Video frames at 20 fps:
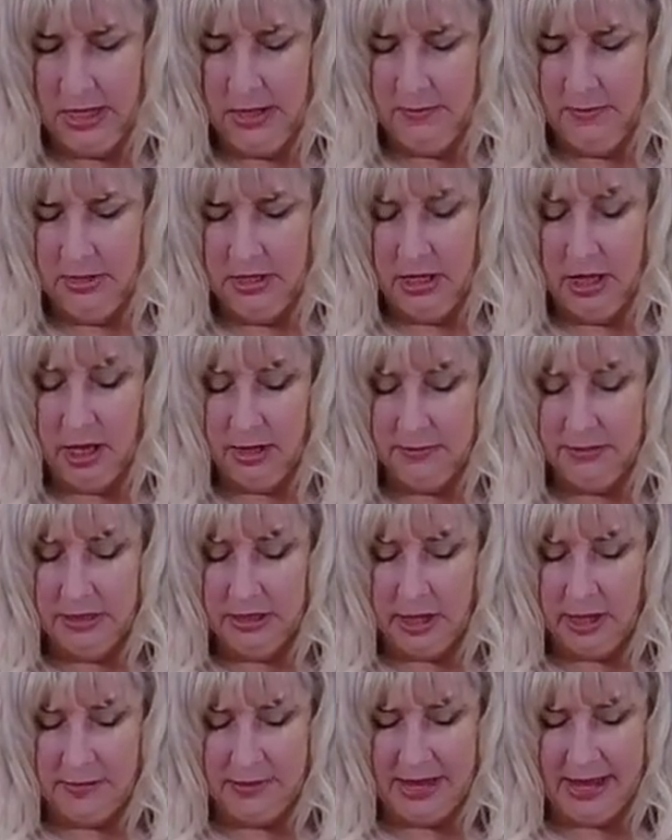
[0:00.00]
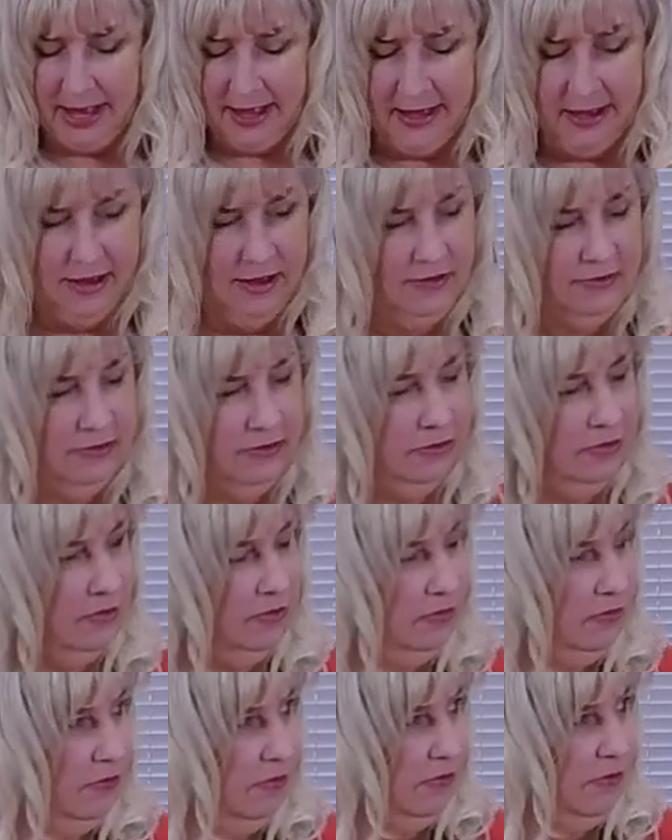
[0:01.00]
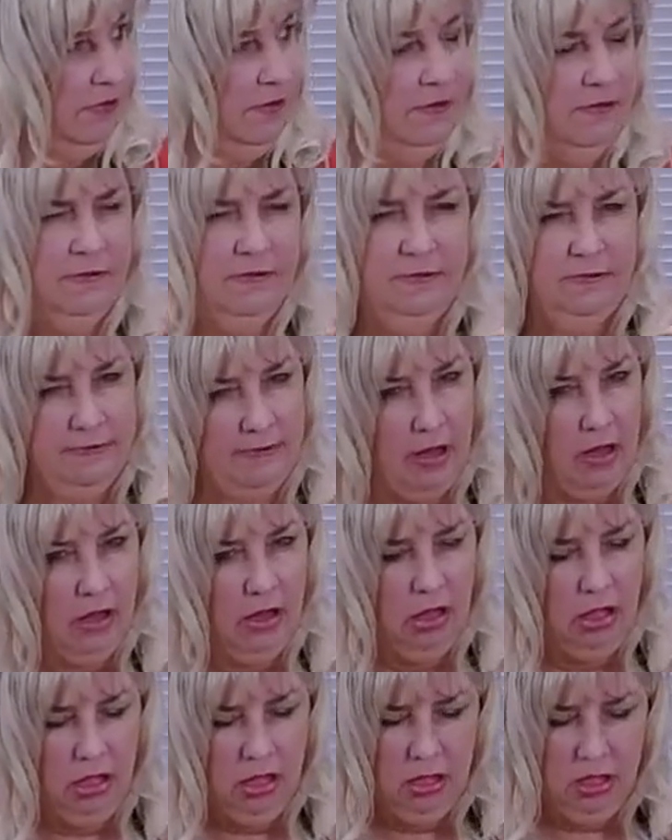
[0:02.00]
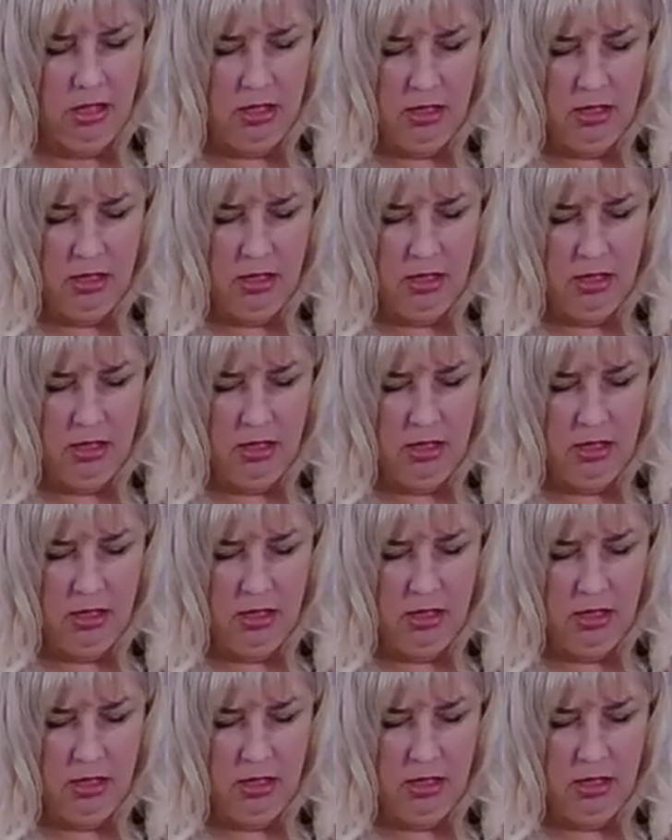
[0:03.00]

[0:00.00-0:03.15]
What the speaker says: But Hobby Lobby has fall.